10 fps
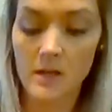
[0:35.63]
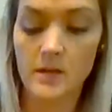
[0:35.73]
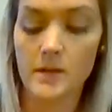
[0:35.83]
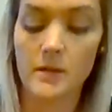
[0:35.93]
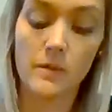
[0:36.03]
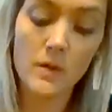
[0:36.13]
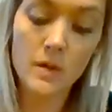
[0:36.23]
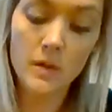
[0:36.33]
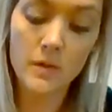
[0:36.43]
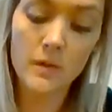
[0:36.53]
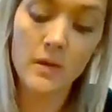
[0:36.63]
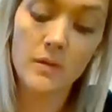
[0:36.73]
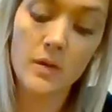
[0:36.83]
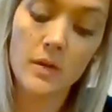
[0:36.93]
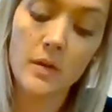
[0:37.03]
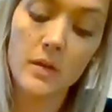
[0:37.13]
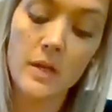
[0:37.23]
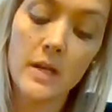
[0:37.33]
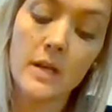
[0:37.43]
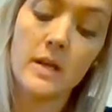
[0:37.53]
So roll, roll, roll.
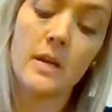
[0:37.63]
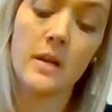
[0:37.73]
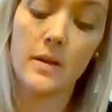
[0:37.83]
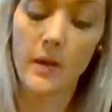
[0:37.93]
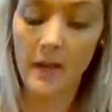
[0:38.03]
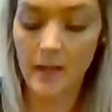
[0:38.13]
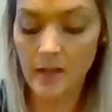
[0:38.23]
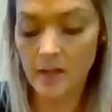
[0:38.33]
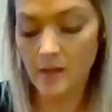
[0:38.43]
Okay,